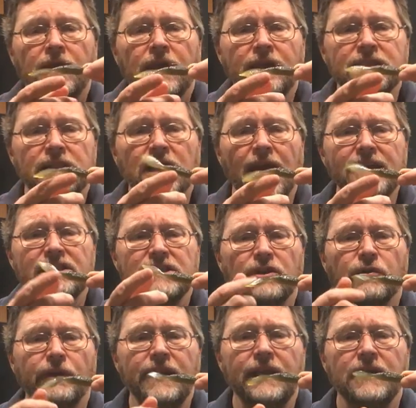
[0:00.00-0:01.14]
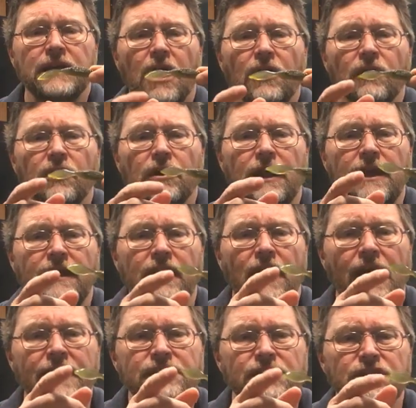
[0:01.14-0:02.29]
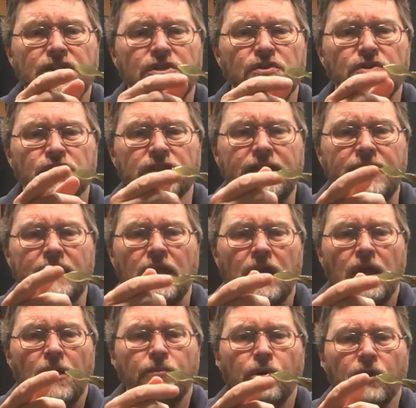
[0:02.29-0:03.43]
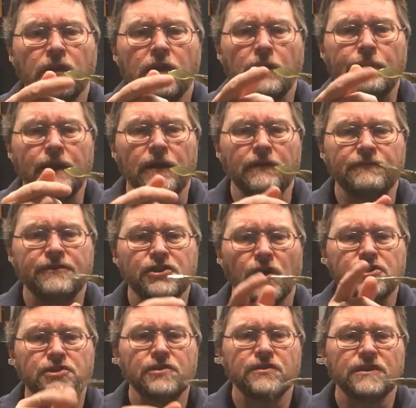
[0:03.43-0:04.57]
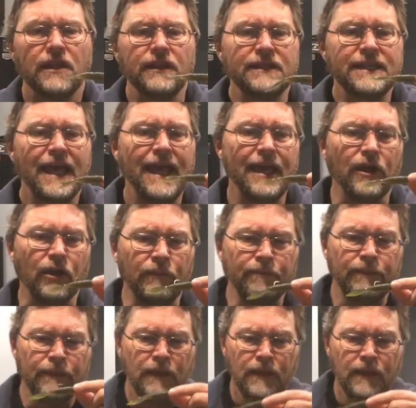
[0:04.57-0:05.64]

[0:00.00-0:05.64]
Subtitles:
It's a nice green color, and then I just usually put a little bit of chartreuse on the tail.